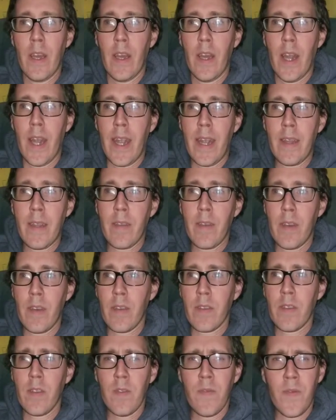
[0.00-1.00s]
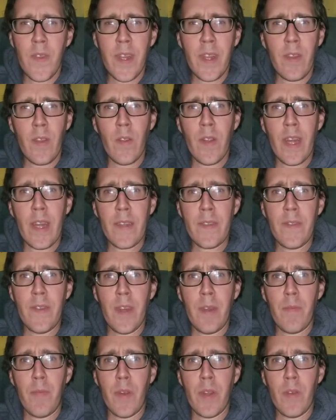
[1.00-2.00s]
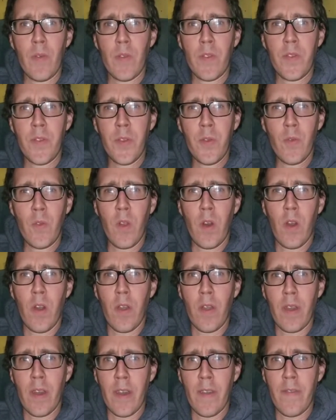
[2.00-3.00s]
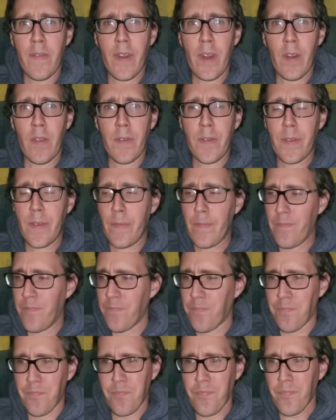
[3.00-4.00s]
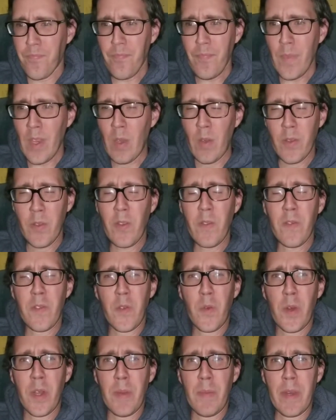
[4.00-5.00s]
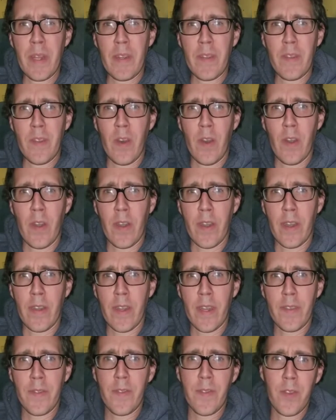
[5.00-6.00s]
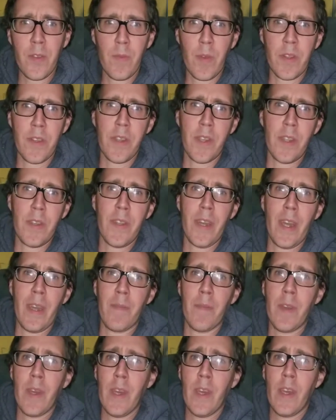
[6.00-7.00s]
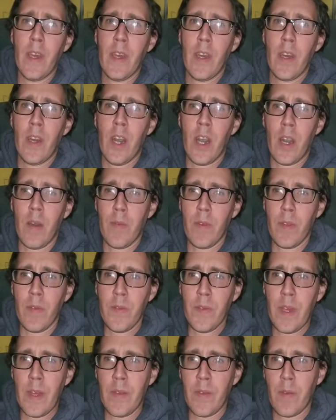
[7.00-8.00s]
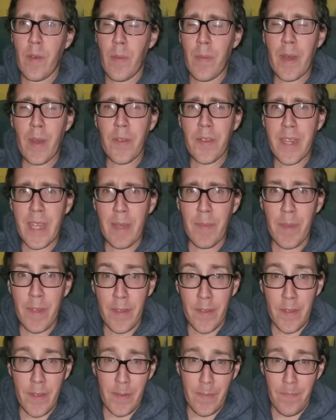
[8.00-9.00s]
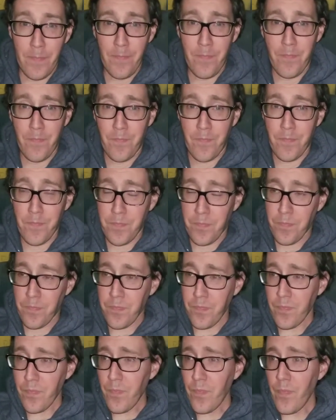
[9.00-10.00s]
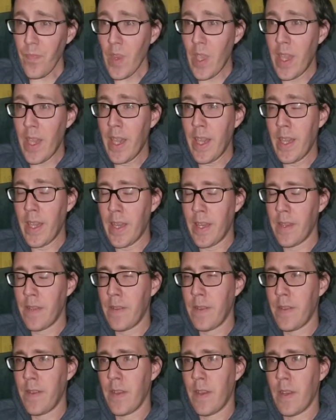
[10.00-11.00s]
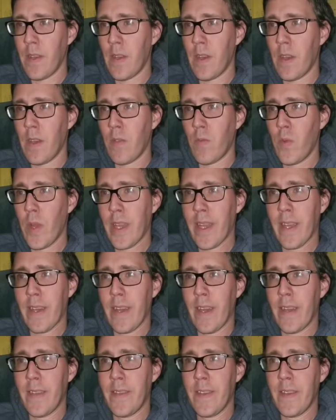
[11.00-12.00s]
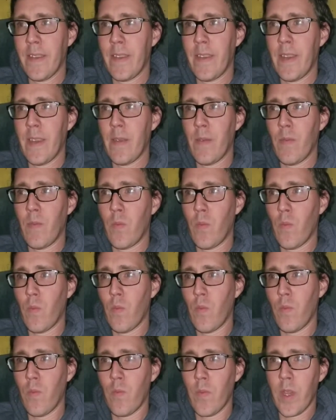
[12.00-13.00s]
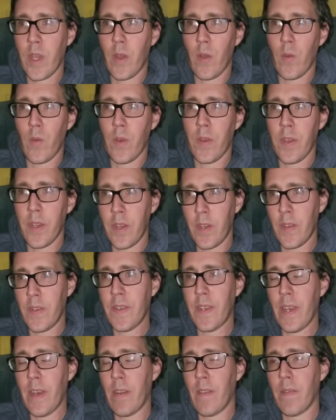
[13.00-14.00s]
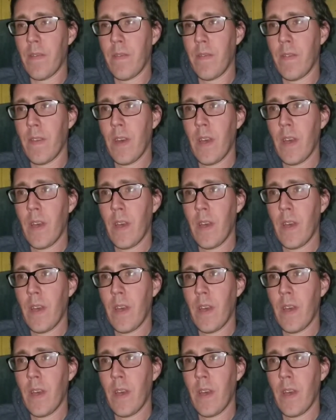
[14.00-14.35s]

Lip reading: I had a good video last night, but it was too long, I felt. It was over 20 minutes long, and that's too much of your time. But it was about demons and recognizing them within yourself,